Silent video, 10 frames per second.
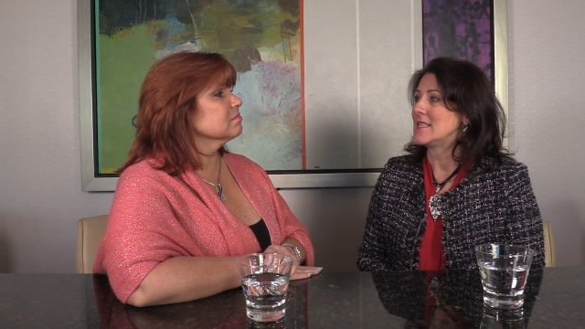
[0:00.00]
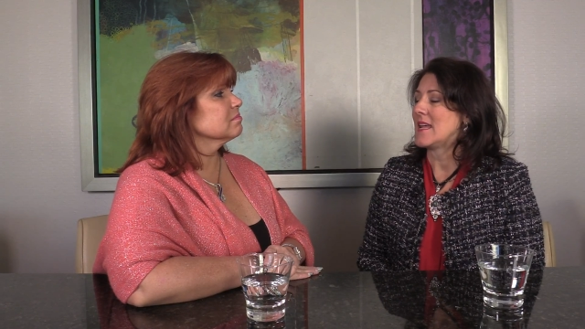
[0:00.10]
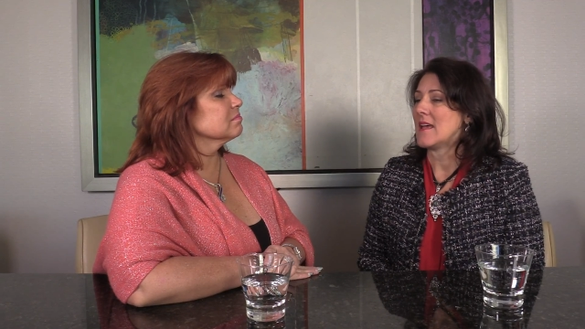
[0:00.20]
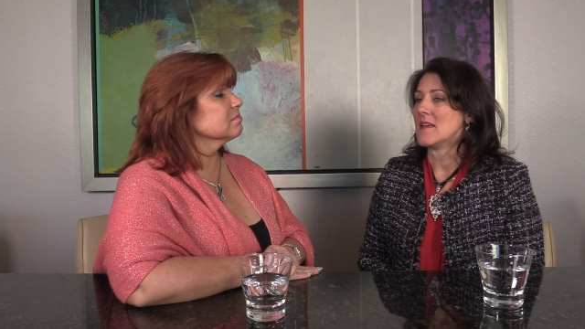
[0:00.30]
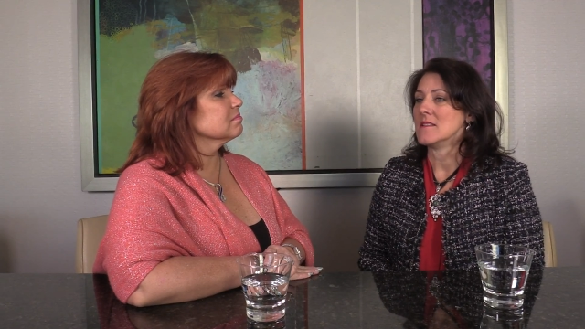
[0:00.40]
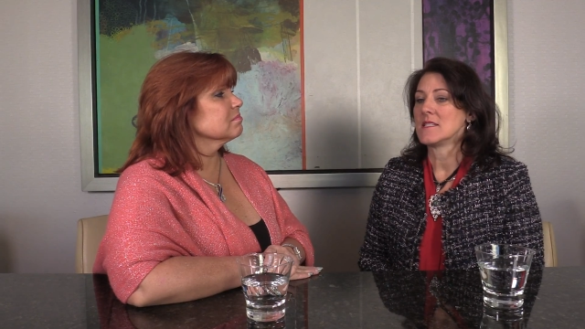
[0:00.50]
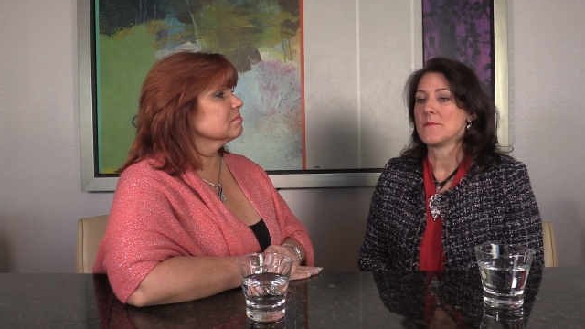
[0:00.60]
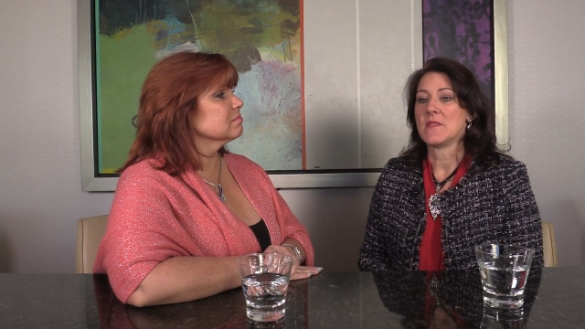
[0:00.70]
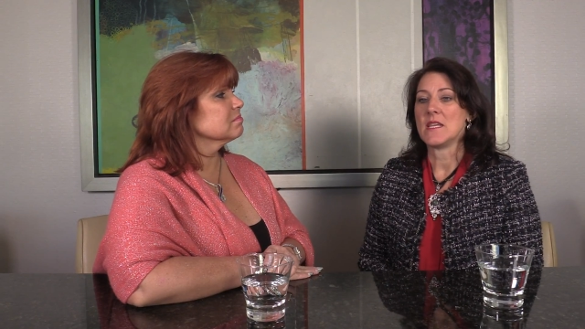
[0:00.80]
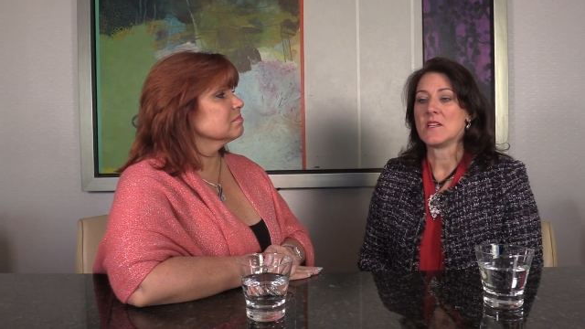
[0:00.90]
Speaker 1: And some
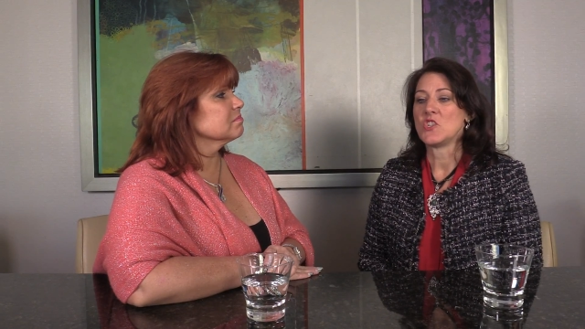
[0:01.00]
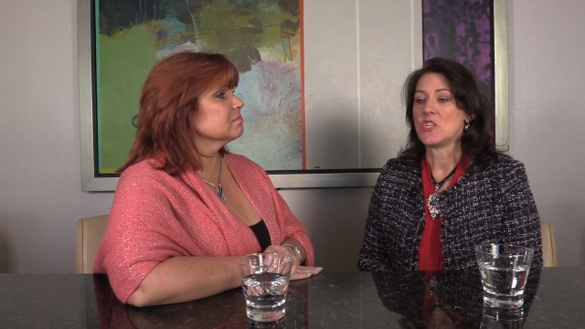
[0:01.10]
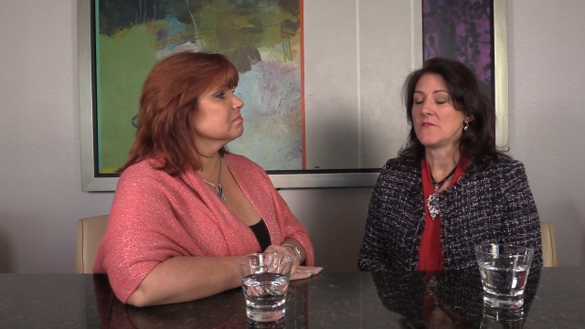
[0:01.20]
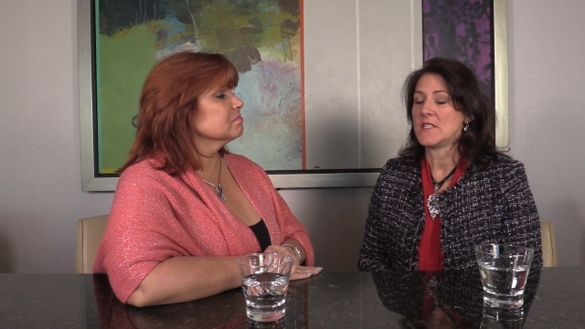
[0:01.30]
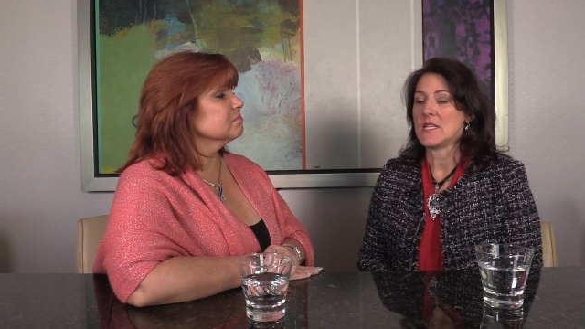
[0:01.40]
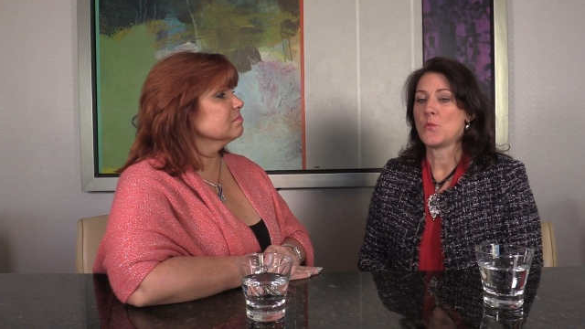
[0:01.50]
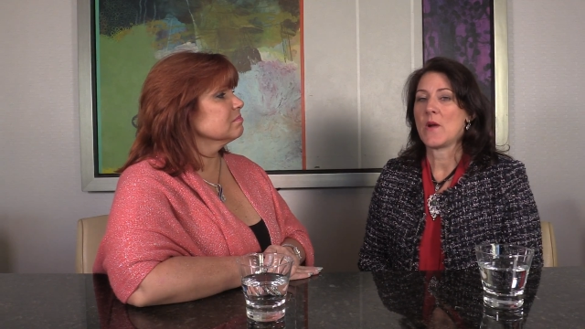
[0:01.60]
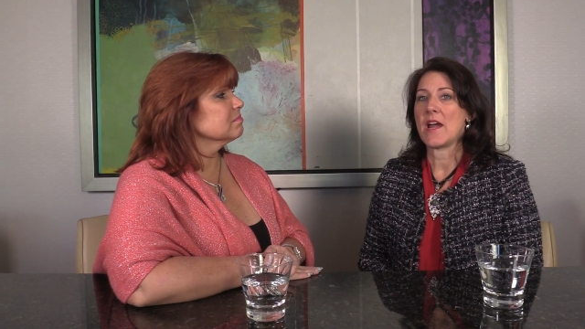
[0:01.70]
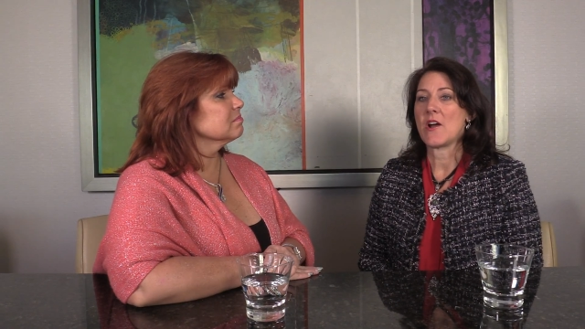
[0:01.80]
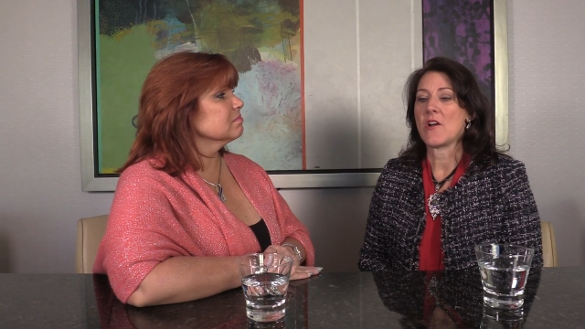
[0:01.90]
things shifted
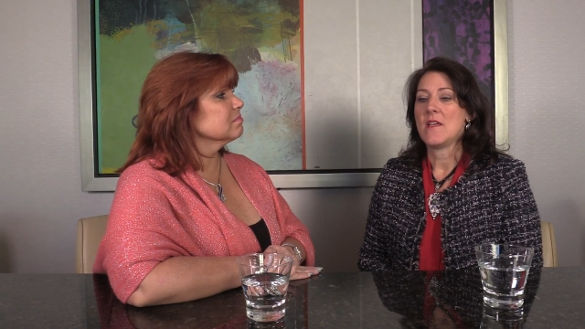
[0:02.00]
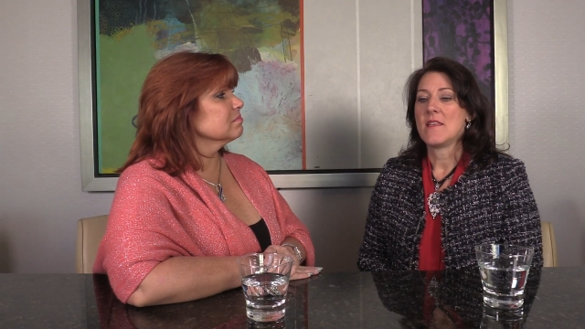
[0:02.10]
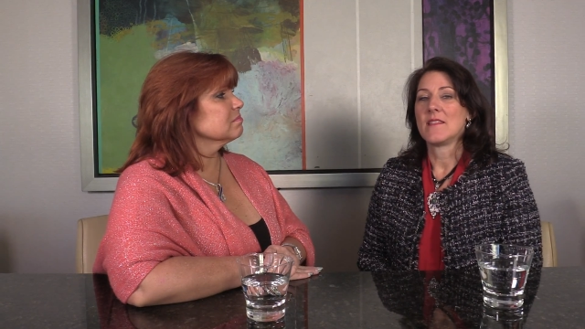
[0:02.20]
where